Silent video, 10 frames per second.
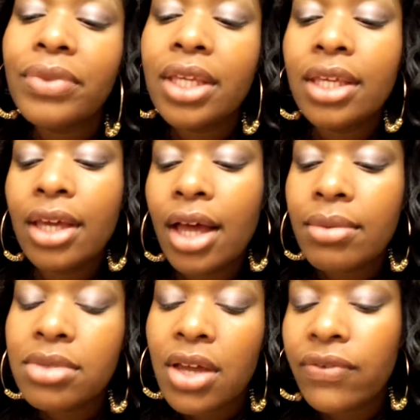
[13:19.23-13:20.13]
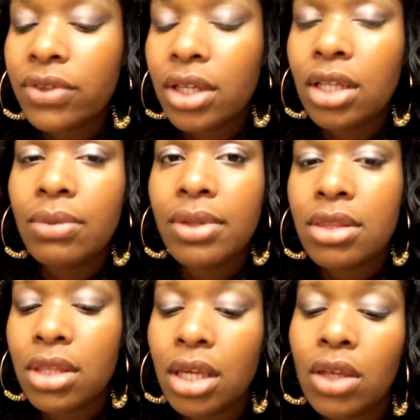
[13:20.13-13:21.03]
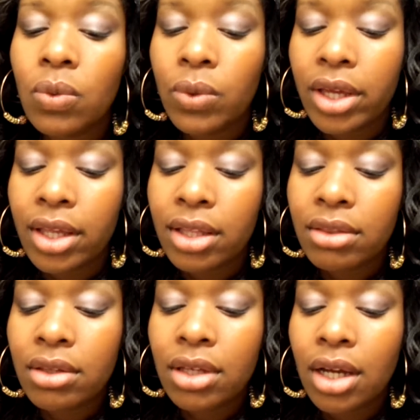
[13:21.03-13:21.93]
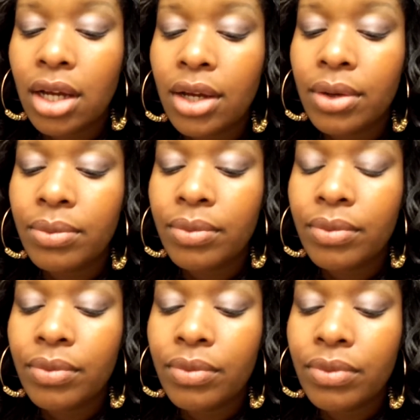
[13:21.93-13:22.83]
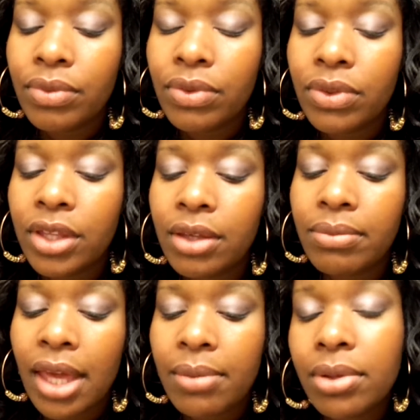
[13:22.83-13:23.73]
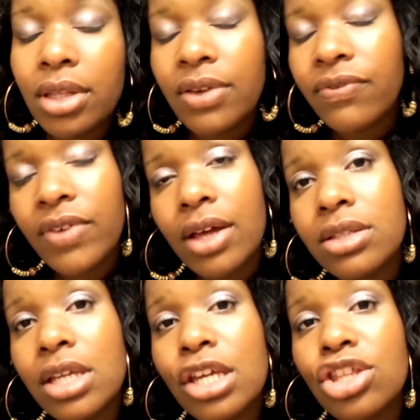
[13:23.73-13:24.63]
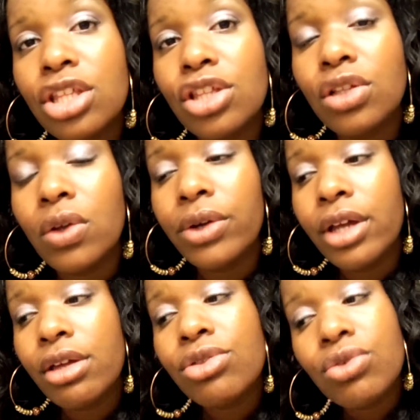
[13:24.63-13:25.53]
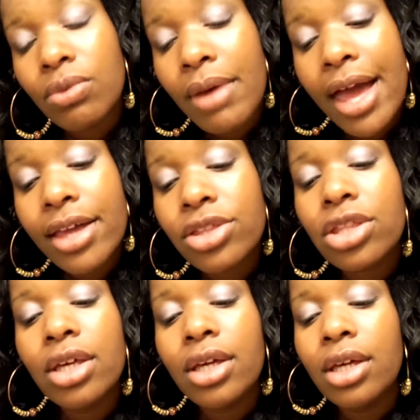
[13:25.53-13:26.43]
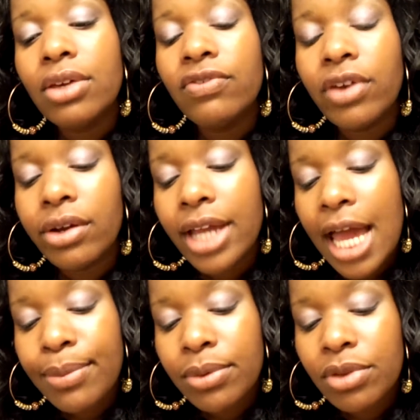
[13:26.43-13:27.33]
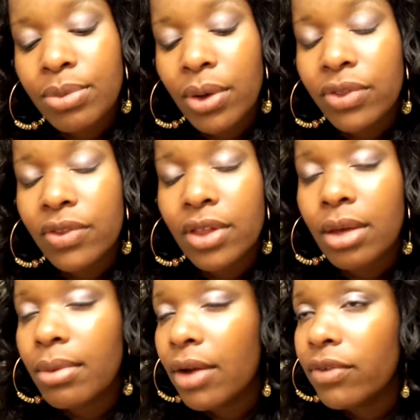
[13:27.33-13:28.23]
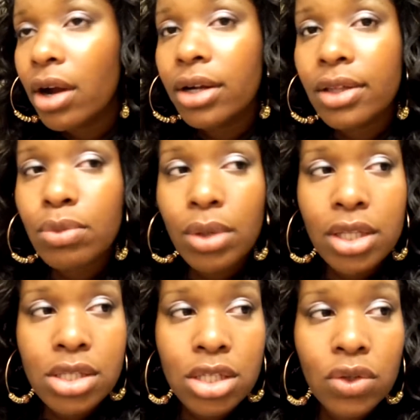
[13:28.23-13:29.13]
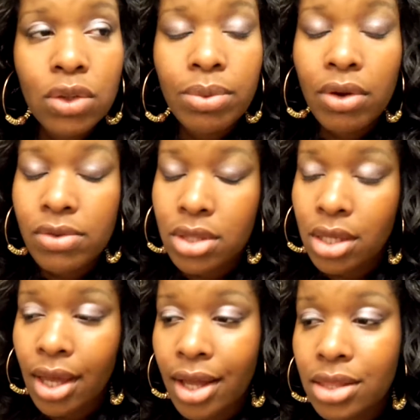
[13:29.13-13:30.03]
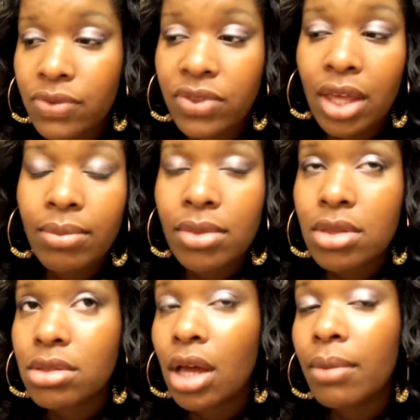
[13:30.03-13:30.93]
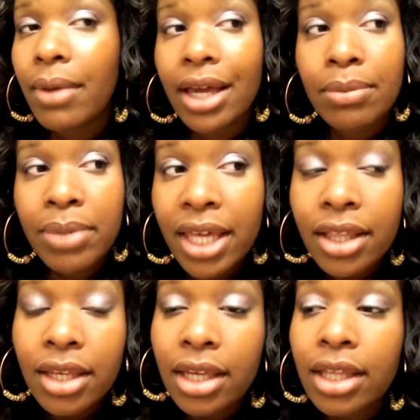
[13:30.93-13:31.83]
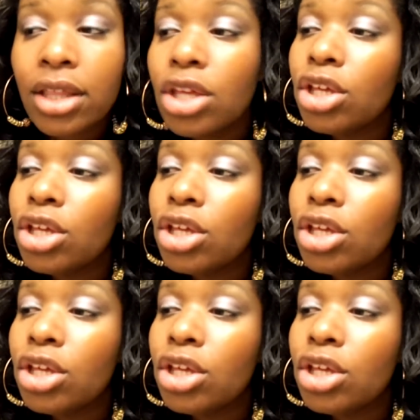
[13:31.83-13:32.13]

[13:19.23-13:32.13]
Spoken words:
yeah, I'm definitely going to be sticking with the Maybelline foundation and the L'Oreal True Match. Very happy with both of them. I've already explained to you the pros and the cons of them. This is all my opinion.